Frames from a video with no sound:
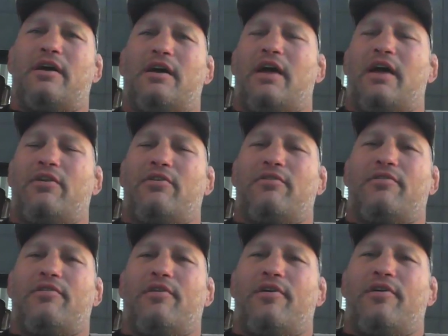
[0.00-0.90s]
I
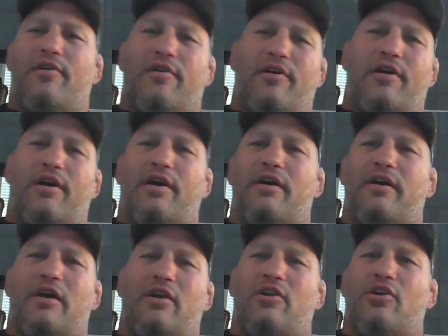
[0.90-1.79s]

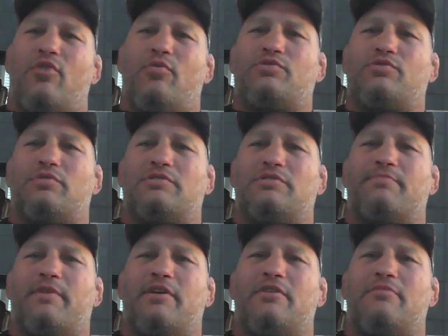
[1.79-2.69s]
don't know which one's
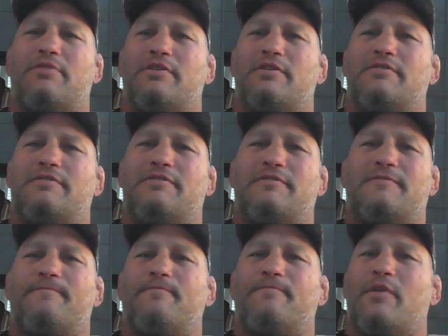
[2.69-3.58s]
better, but
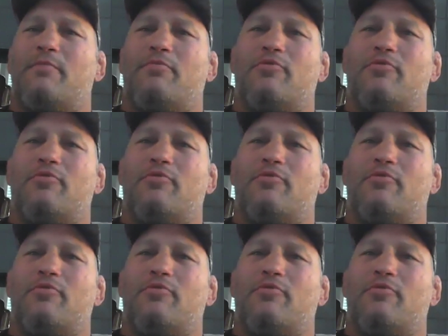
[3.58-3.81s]
they